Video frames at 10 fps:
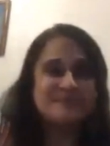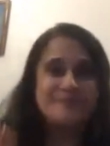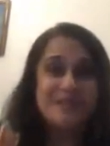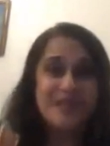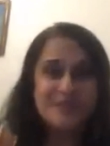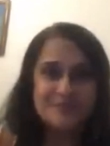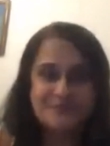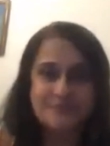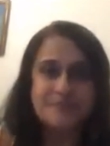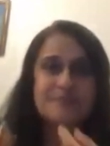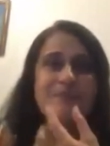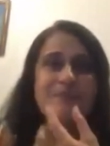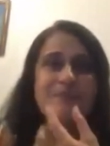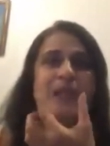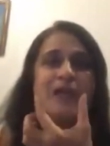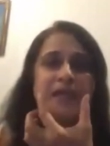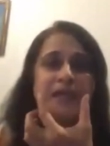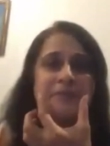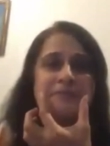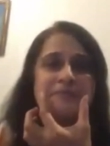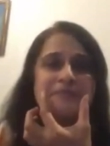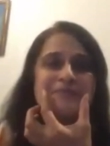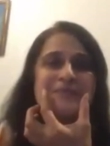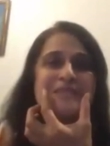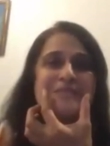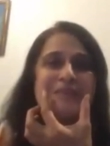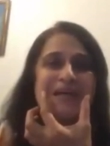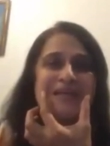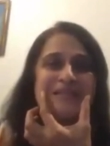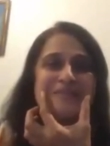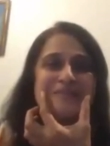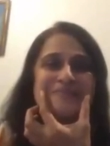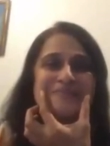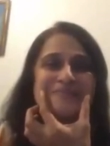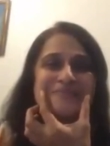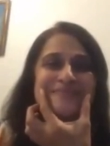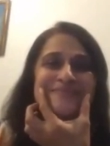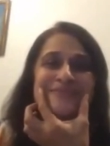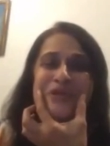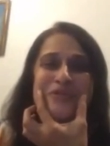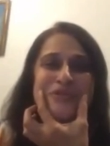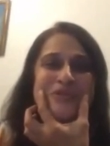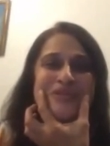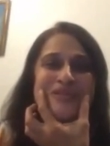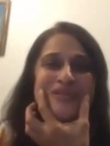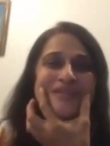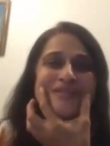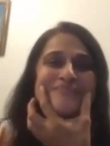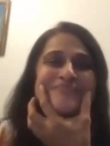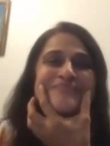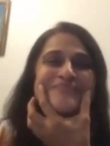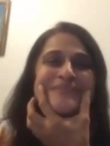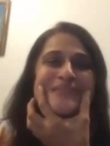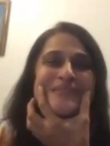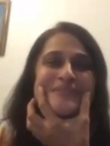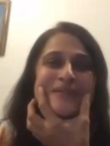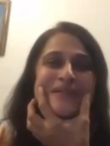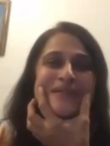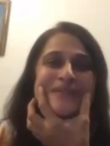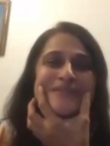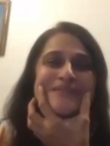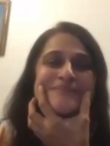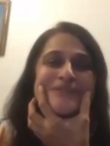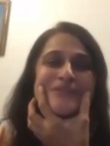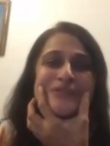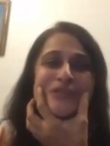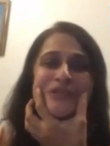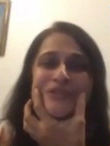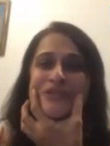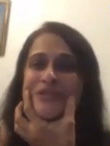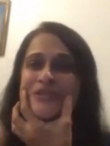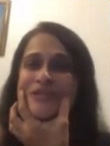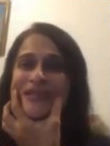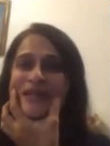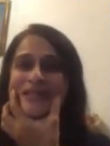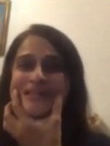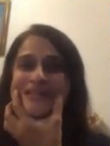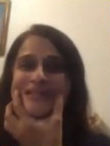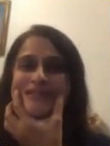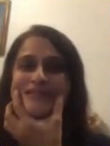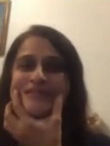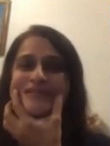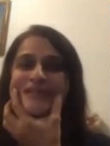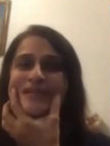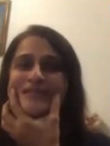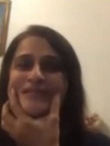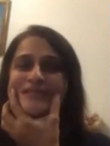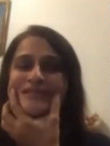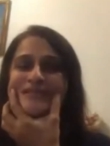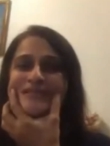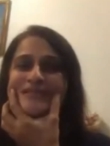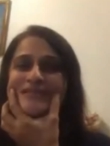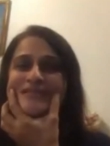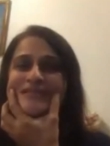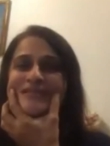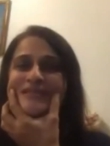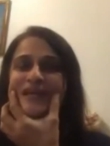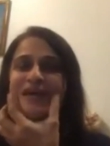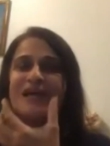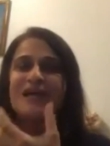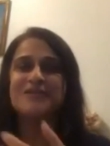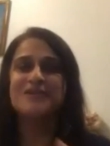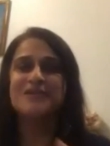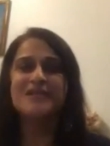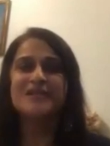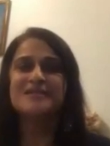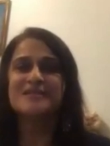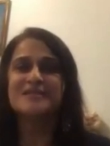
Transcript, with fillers: No. Again, smile without showing your teeth. Smile, doing good. Extend, excellent. And relax.